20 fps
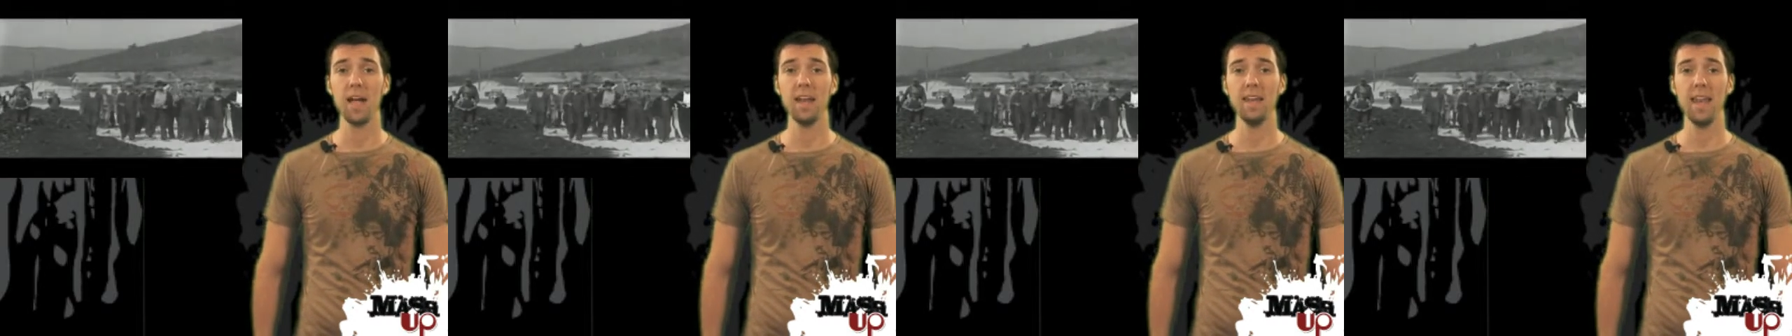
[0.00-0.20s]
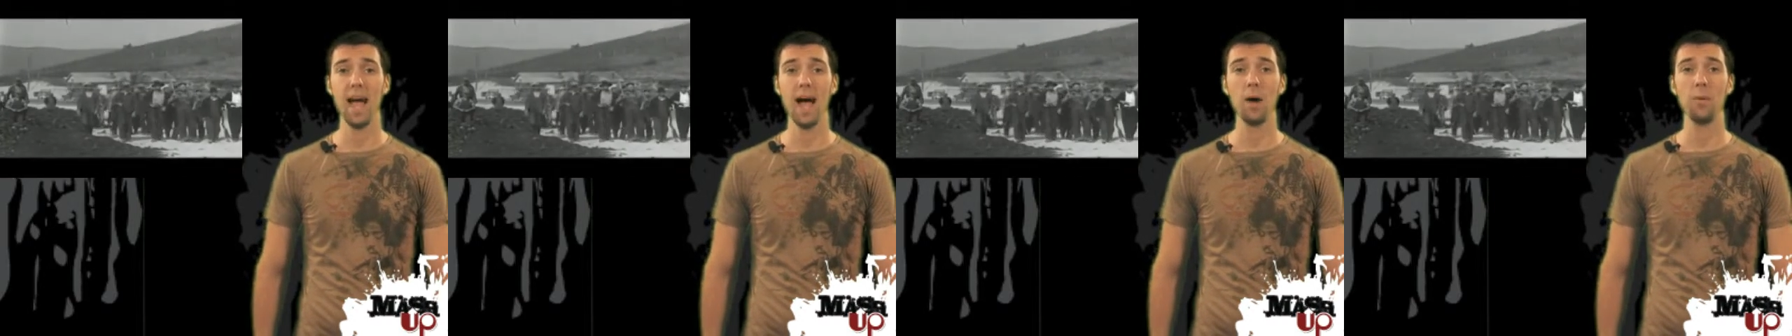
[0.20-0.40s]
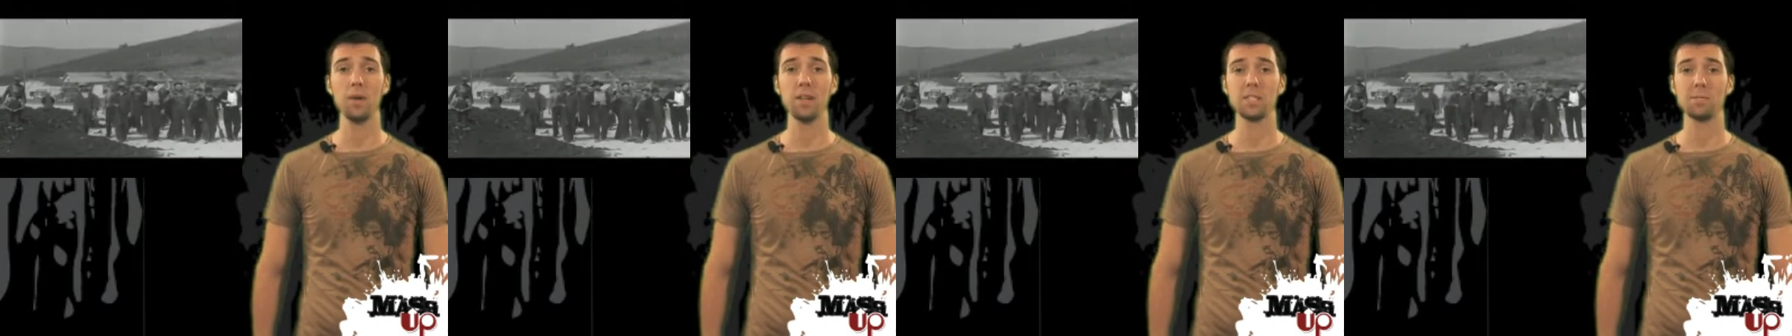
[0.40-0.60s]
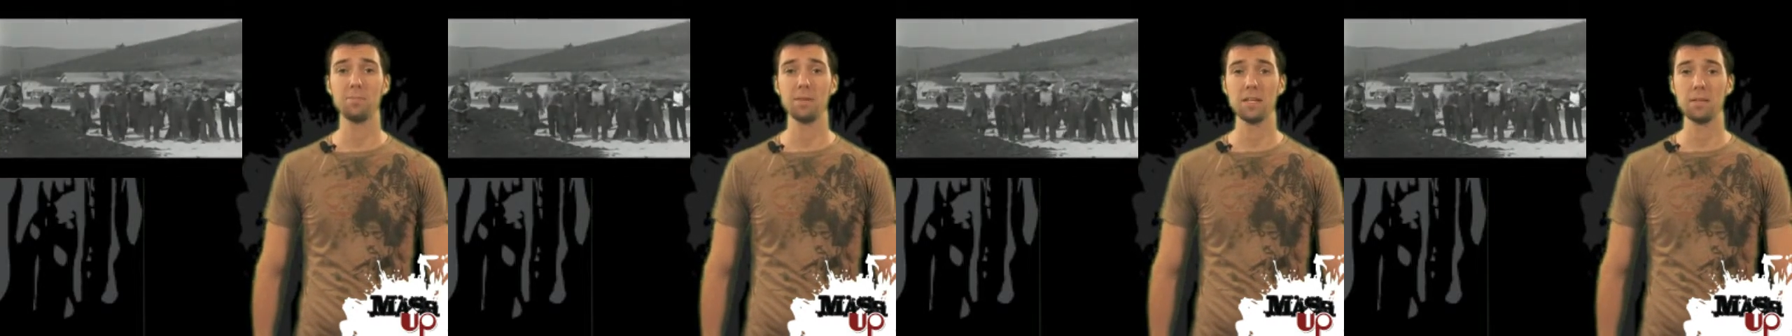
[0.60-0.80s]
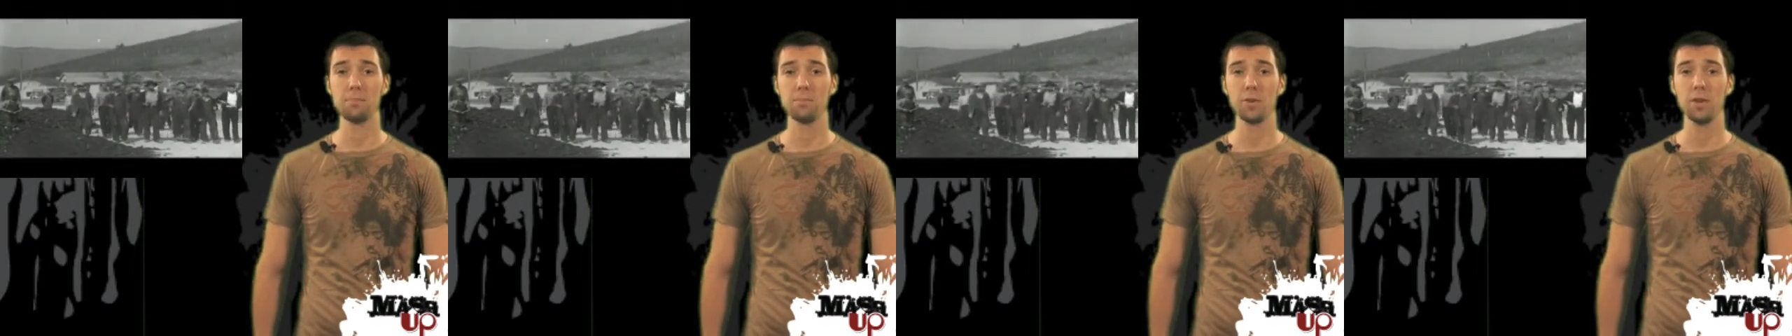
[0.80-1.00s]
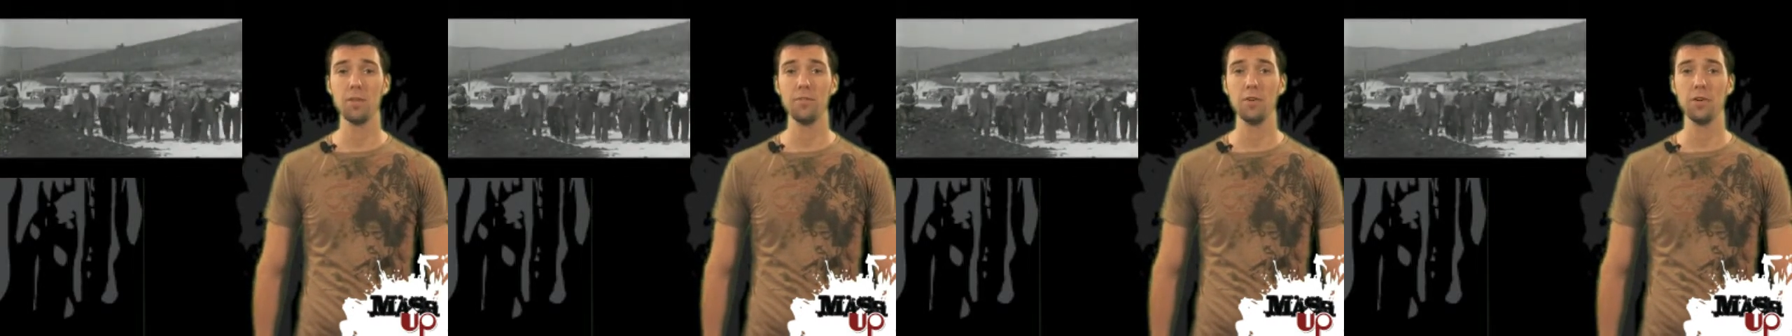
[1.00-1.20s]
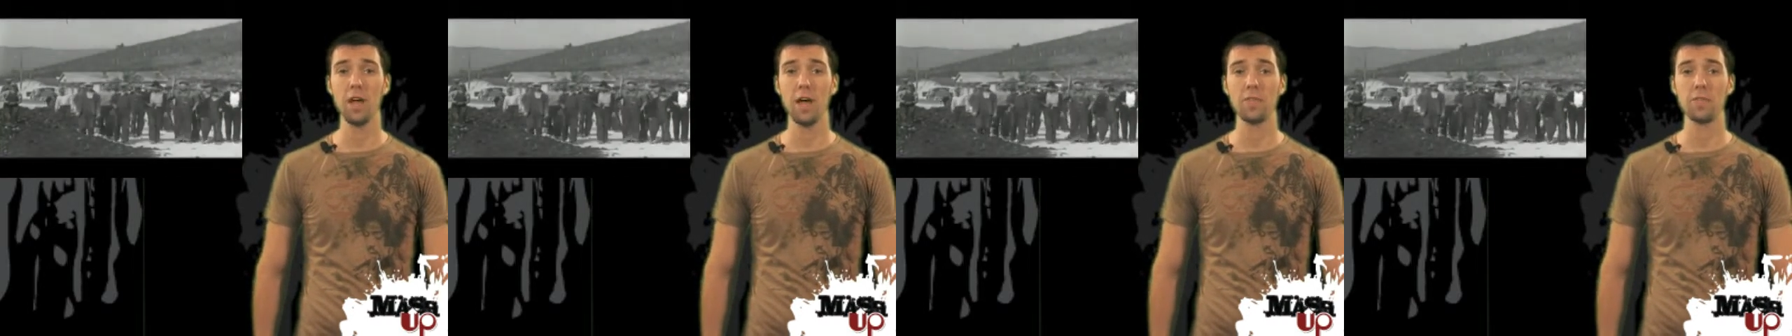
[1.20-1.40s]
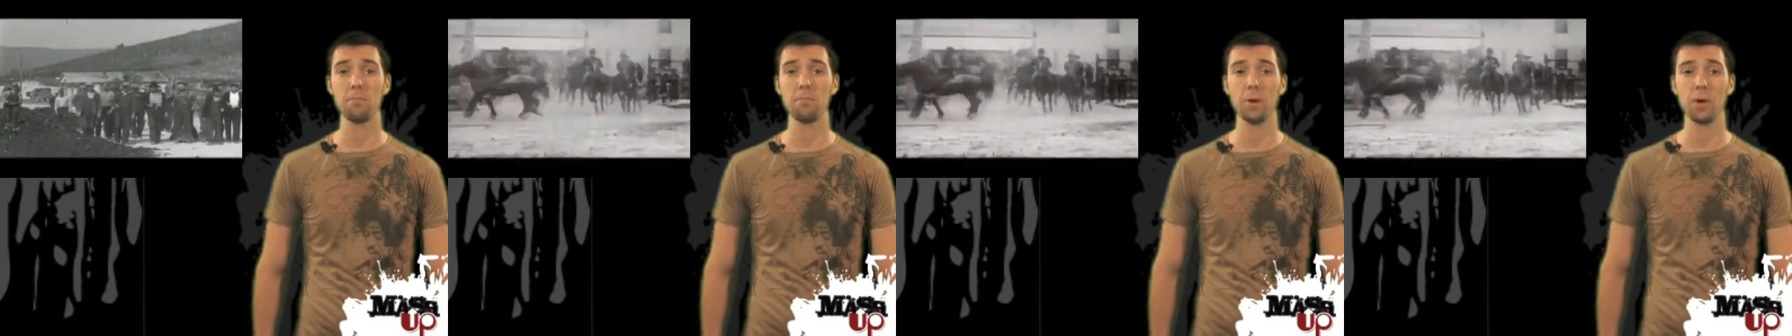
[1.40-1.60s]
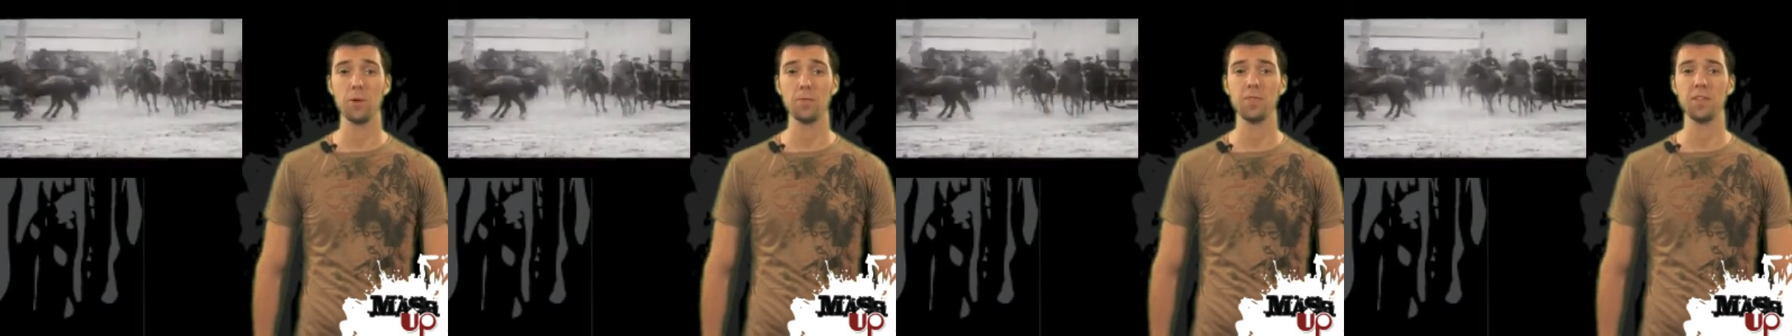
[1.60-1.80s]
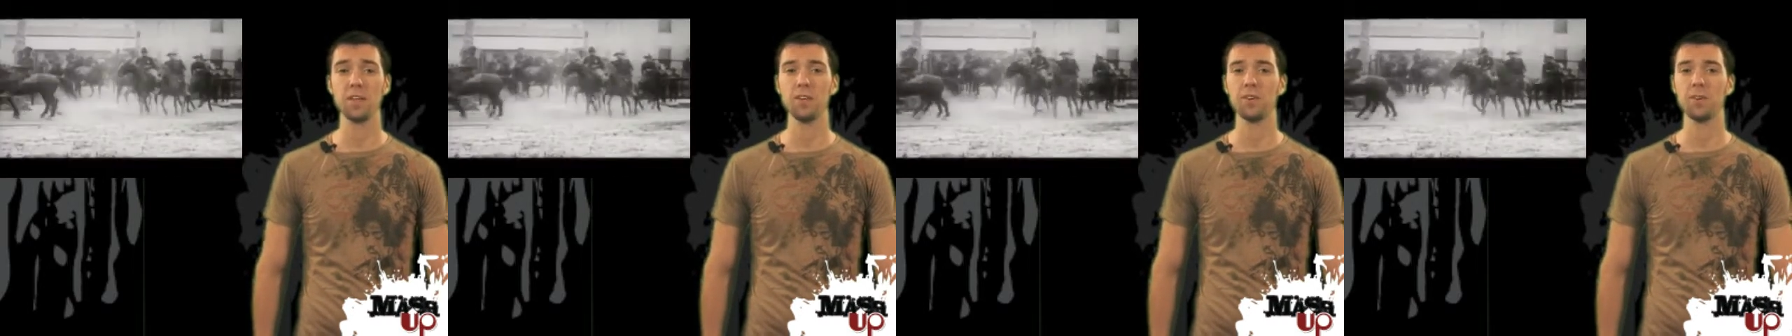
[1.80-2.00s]
and now it's being previewed at the
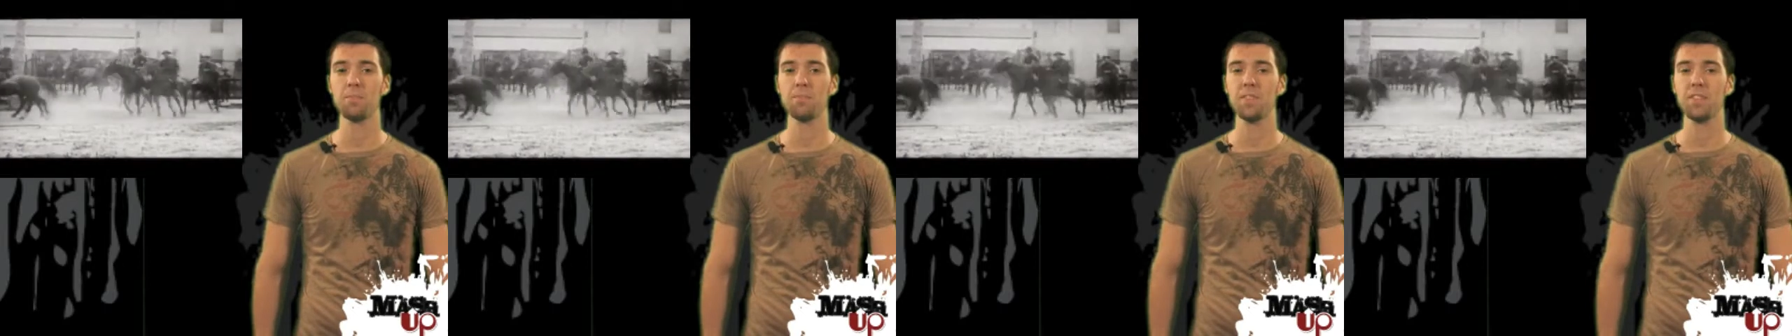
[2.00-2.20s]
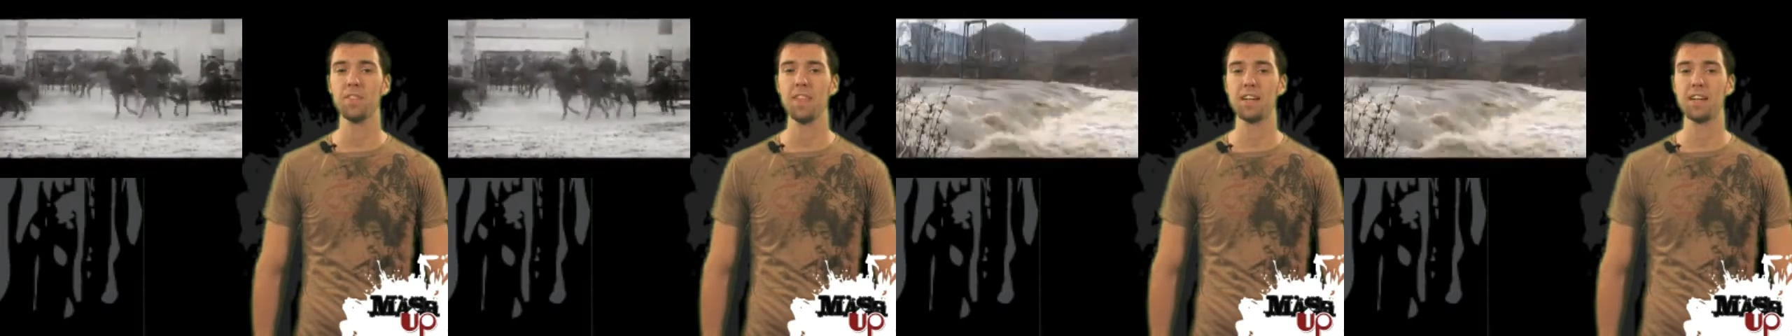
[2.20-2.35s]
Bird Theater